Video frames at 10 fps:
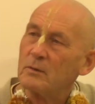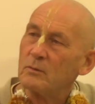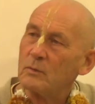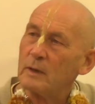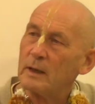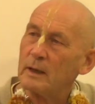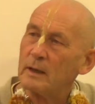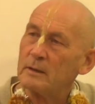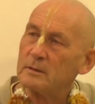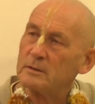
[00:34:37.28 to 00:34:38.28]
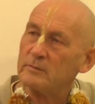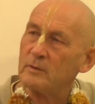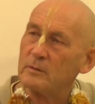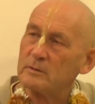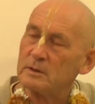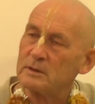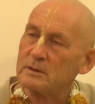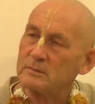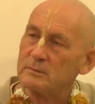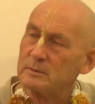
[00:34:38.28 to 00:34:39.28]
where devotees,
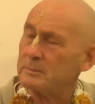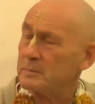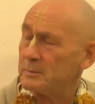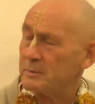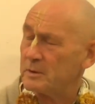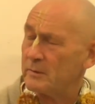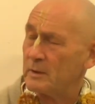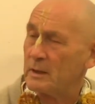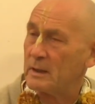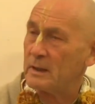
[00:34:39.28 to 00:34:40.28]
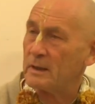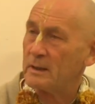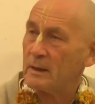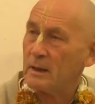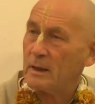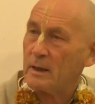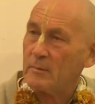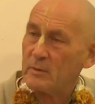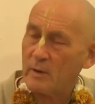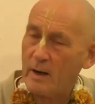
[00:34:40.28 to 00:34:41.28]
specifically
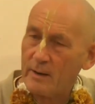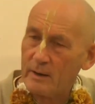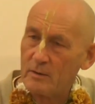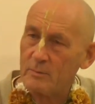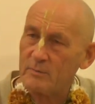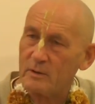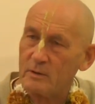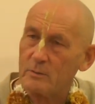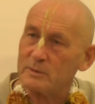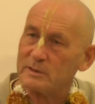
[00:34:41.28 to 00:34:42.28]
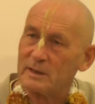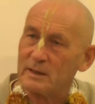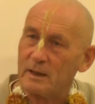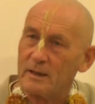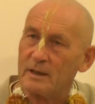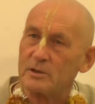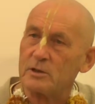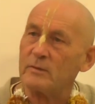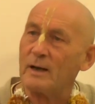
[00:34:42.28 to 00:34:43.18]
Murari Gupta, who was an incarnation of